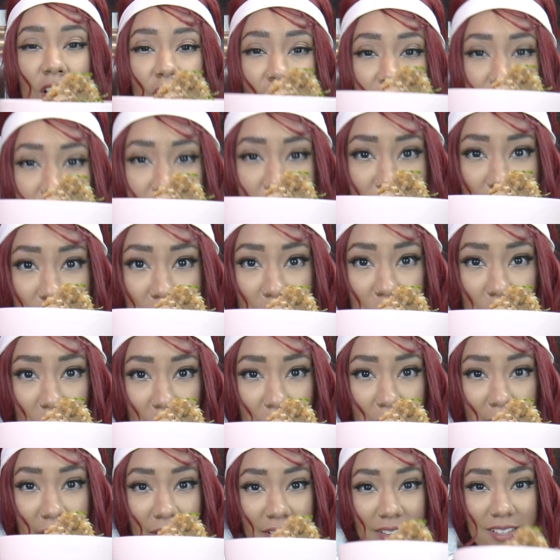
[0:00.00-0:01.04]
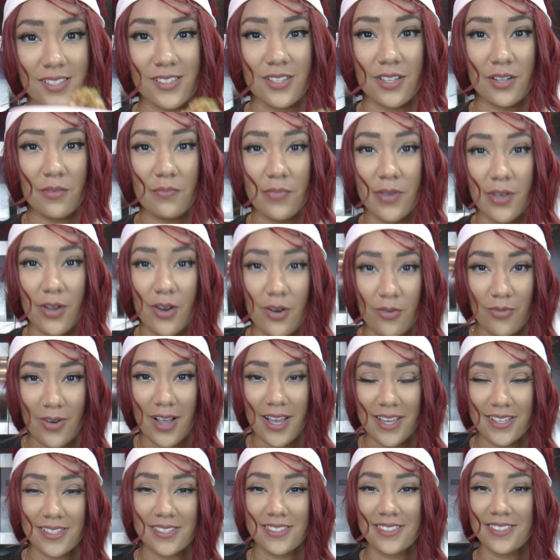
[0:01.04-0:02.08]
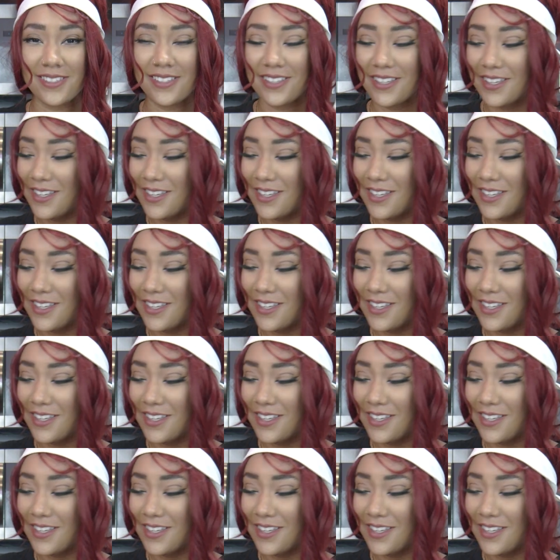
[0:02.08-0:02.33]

our secret part is gonna be our rice.